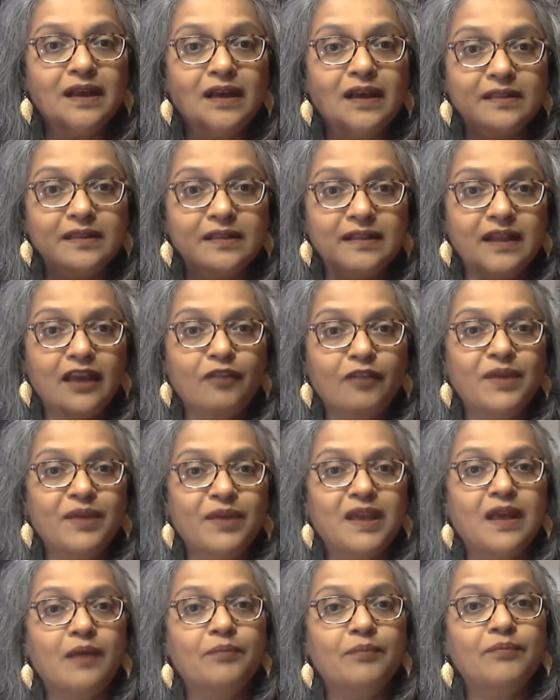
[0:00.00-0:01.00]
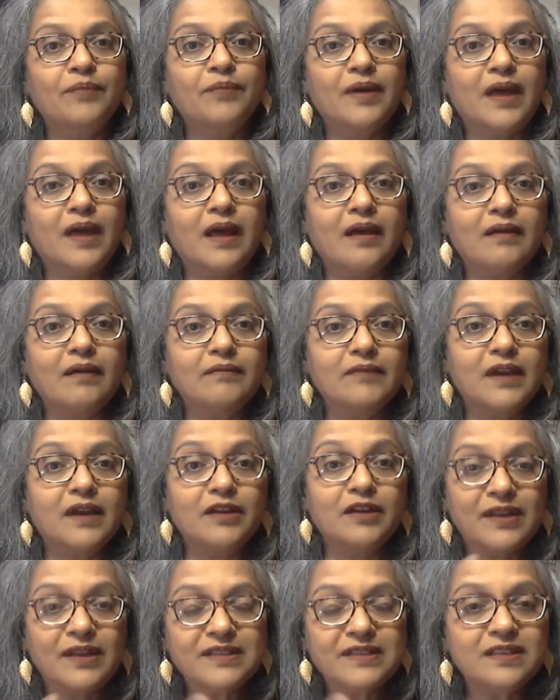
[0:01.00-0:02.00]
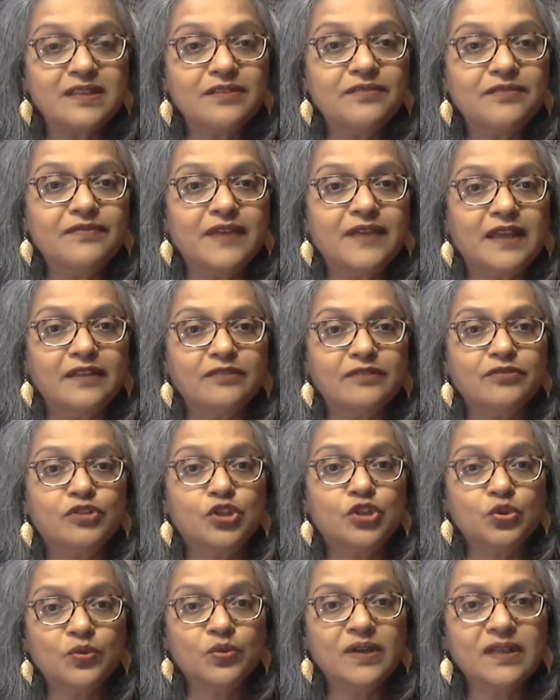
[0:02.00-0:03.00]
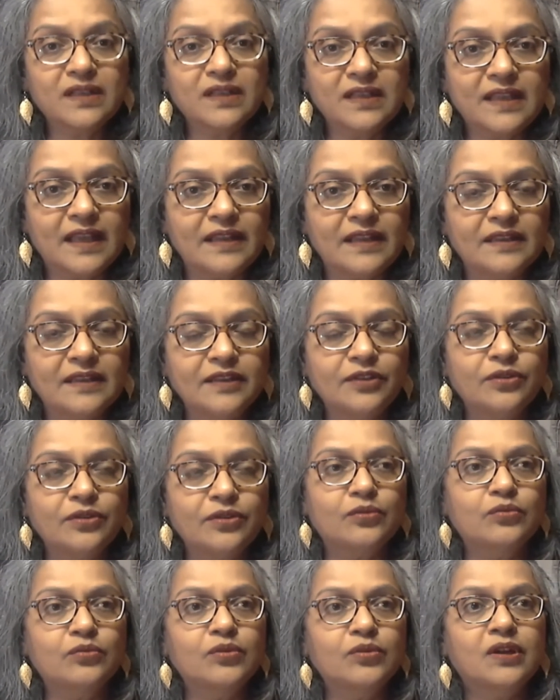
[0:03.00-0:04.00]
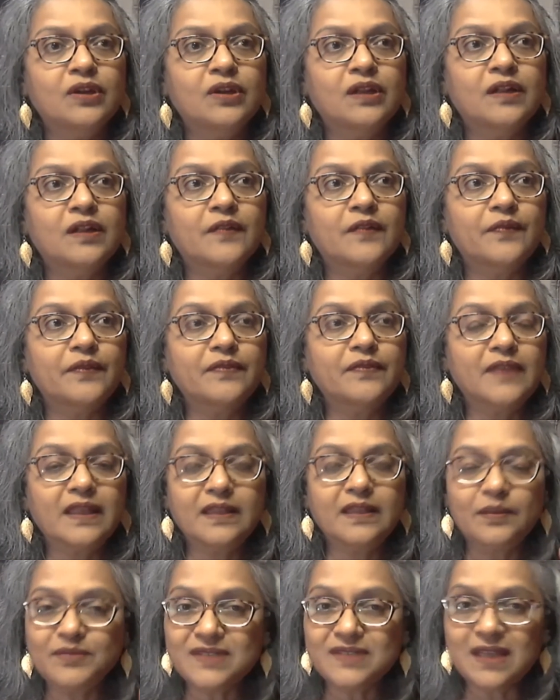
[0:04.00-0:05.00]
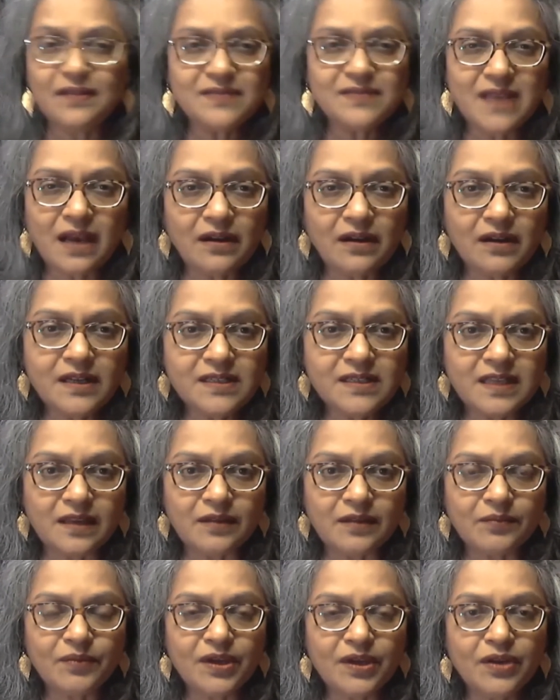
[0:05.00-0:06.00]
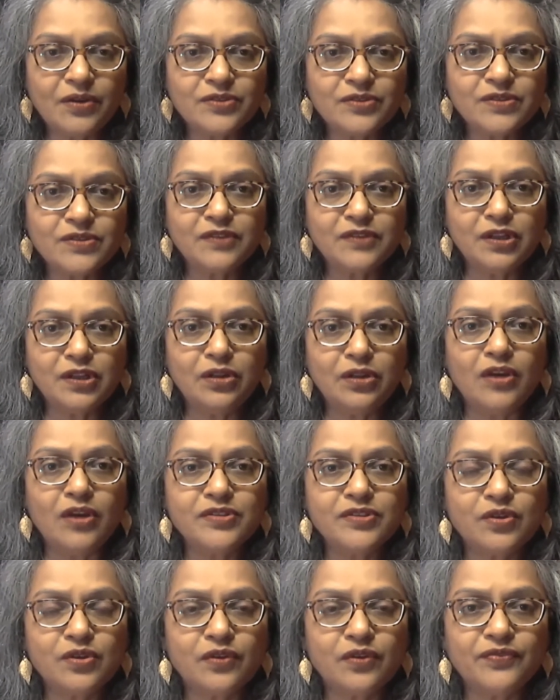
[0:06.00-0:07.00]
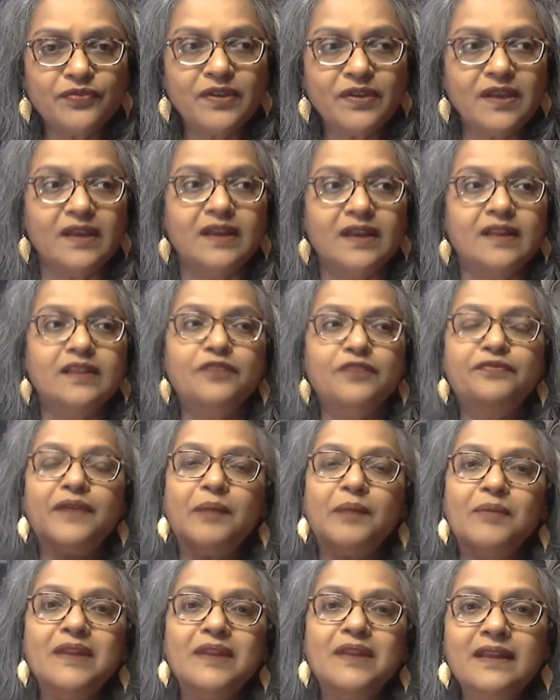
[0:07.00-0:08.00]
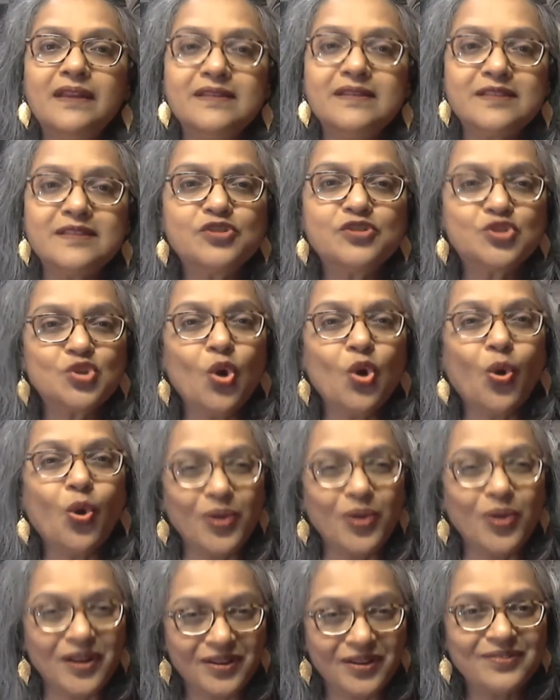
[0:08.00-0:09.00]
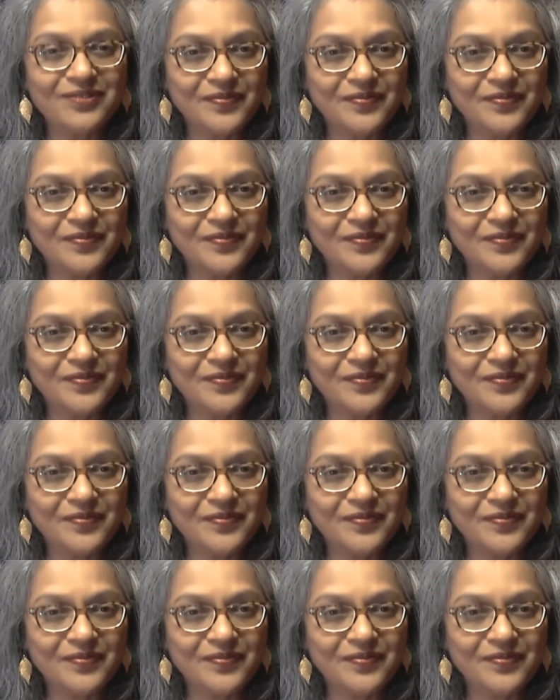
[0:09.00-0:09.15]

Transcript: uh, they have become aggressive and cruel, and you know, they themselves are hurting because of the loss of the feminine is the soul